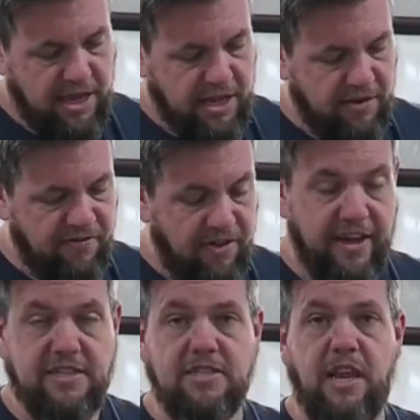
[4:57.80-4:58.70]
Yeah, they doesn't
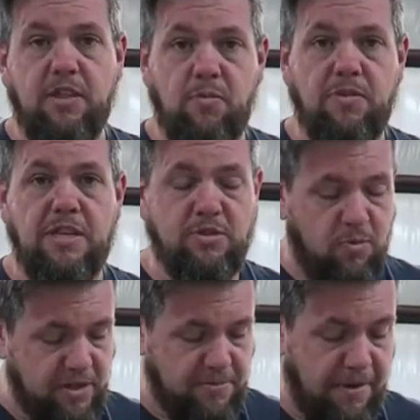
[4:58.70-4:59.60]
flex. This is not the. These are
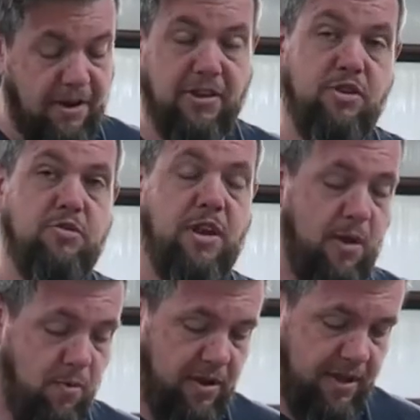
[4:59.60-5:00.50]
the ones apparently you do
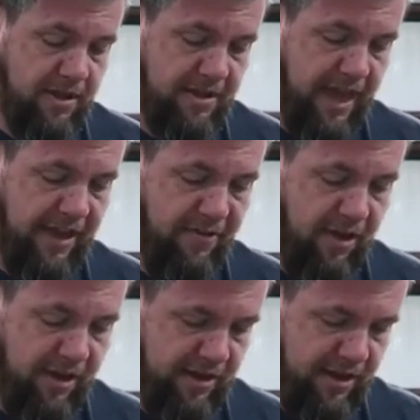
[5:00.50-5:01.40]
not want to have
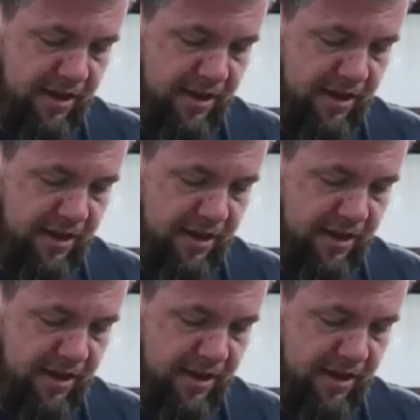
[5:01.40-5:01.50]
on.